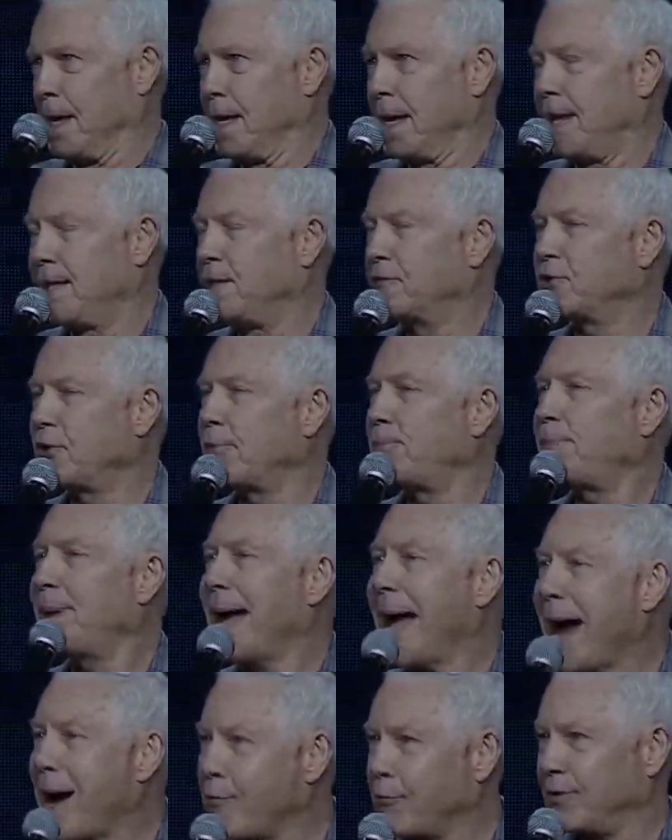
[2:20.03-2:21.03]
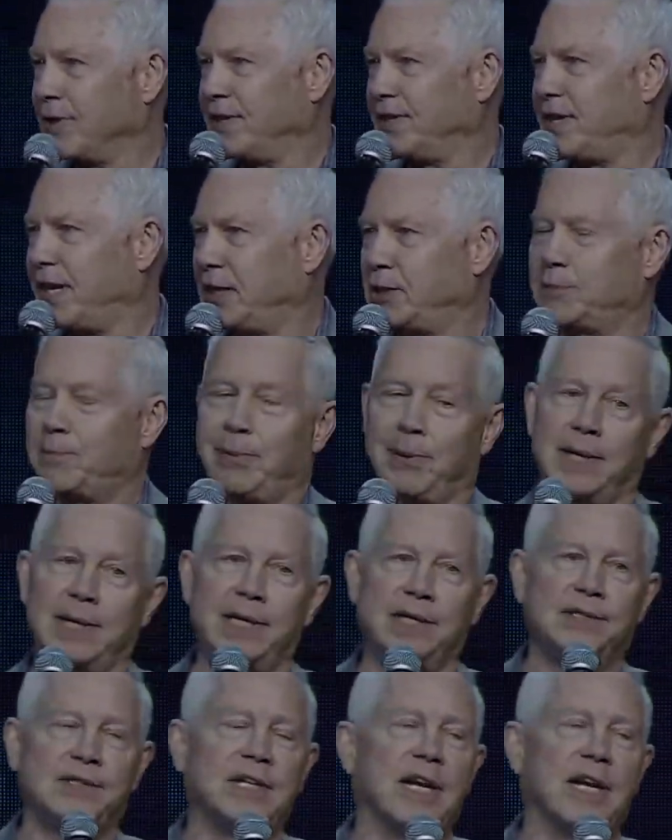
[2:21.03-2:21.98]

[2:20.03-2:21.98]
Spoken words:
and there's a power that takes place.